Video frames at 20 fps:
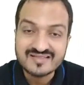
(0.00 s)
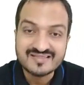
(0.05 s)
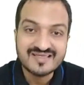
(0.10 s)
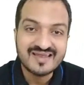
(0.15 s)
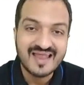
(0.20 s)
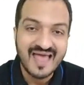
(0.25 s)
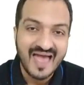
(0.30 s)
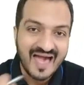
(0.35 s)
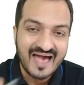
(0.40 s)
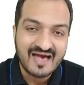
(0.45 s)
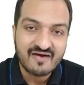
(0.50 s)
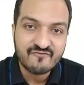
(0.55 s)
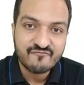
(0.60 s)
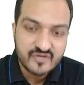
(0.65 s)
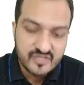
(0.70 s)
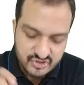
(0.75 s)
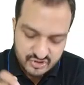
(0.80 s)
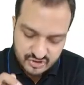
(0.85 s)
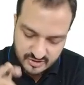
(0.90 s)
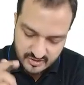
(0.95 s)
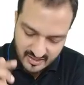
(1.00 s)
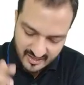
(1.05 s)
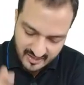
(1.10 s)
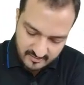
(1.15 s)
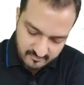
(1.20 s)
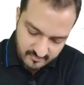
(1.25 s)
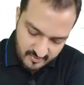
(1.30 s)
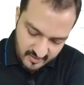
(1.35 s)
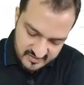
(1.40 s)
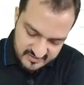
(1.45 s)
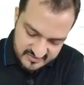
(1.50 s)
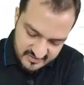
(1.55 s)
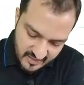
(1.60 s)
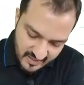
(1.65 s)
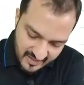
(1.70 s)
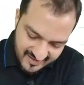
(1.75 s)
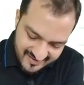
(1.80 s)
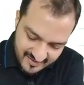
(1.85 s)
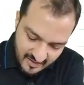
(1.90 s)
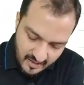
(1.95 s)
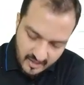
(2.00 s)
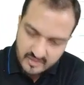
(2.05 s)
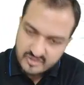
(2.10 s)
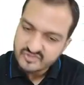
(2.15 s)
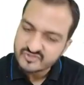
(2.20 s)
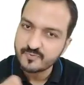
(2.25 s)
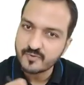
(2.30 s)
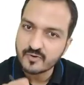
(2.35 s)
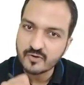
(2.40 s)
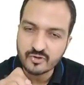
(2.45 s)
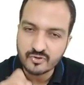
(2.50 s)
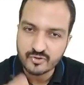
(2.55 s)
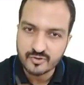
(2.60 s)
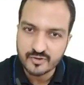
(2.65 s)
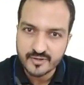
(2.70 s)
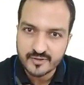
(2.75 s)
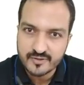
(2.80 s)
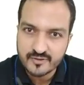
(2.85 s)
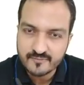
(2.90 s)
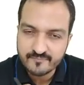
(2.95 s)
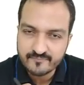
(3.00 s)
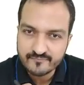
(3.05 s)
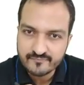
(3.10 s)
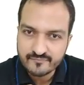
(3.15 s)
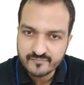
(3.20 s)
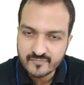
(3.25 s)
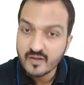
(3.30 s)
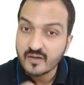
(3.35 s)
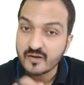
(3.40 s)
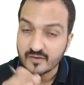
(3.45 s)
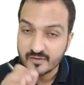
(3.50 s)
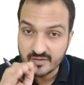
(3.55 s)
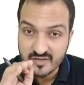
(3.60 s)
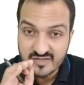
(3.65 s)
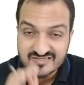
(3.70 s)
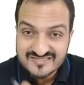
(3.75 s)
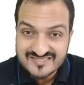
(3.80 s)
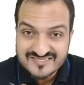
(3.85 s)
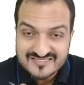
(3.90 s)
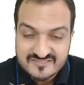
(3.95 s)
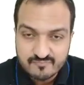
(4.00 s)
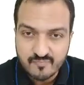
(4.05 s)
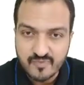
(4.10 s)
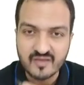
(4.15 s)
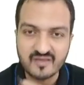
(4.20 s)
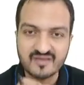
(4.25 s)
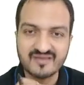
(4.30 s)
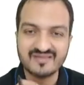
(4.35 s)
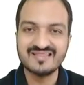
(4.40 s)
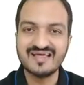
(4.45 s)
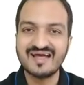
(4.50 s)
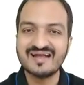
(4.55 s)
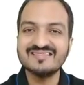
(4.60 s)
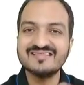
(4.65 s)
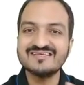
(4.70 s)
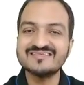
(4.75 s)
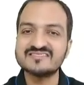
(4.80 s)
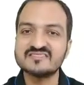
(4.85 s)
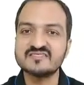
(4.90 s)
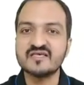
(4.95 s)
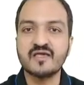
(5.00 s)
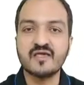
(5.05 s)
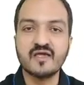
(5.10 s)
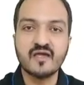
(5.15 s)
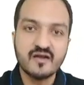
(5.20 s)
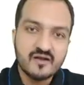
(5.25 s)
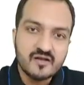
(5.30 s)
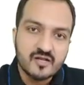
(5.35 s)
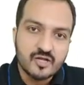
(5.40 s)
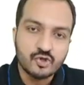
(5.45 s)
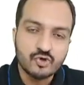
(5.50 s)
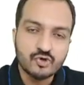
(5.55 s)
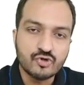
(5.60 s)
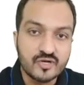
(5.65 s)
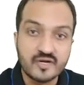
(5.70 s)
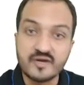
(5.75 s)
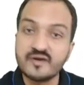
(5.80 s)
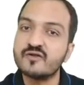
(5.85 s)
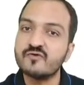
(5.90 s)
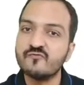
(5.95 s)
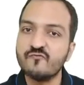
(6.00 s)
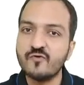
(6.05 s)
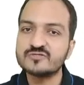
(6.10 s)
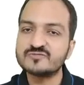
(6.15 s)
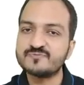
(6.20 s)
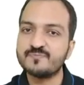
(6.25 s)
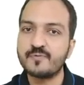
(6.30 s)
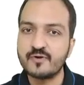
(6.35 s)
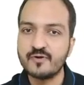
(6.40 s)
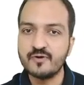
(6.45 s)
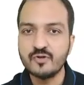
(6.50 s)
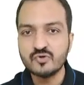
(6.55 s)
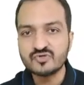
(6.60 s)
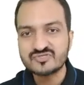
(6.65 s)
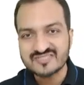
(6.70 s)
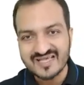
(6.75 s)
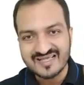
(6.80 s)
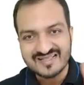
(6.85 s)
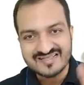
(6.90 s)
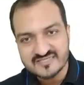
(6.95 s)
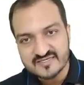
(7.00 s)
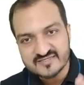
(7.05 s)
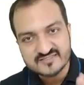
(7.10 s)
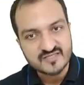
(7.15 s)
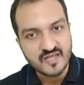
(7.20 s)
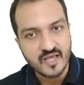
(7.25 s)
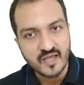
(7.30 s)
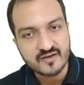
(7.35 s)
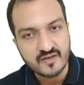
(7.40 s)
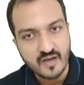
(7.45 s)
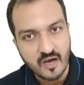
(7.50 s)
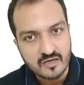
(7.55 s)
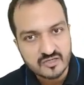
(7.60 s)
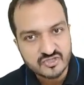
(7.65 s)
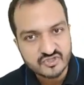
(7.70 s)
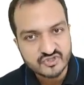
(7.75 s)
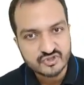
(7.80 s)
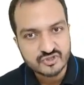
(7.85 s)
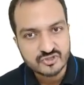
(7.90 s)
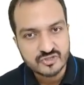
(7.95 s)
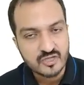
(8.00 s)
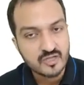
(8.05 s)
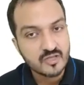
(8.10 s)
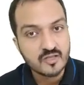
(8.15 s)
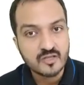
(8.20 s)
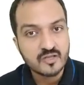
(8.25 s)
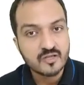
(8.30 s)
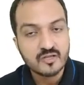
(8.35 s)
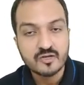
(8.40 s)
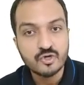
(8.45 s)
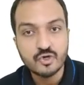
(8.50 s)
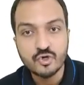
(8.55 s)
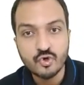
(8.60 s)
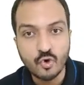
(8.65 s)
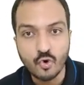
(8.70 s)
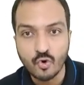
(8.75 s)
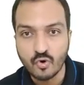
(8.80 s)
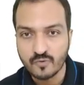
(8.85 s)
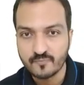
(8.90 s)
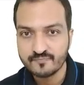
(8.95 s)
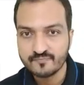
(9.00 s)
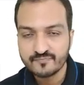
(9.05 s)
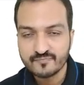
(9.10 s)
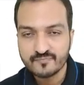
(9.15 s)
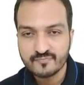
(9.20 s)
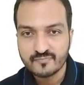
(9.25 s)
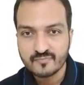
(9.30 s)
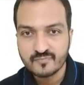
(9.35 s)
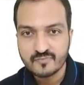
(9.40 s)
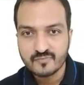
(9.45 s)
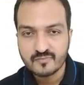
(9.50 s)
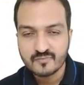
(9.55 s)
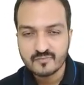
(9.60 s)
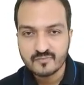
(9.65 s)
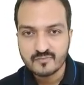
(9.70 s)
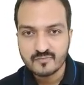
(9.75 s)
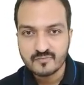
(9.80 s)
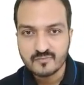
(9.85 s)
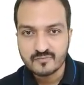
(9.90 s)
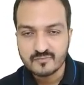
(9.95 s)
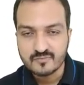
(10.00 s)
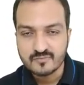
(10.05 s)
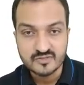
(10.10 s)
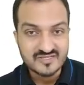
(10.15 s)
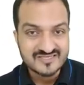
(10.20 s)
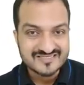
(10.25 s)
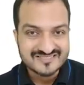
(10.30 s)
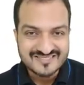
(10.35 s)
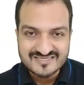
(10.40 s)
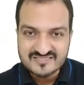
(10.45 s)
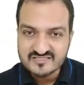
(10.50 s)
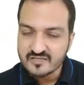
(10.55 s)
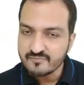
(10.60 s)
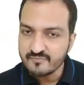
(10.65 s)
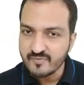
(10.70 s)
then average time is 8 hours per unit. Does this mean that the second unit was produced in just 8 hours? No. This doesn't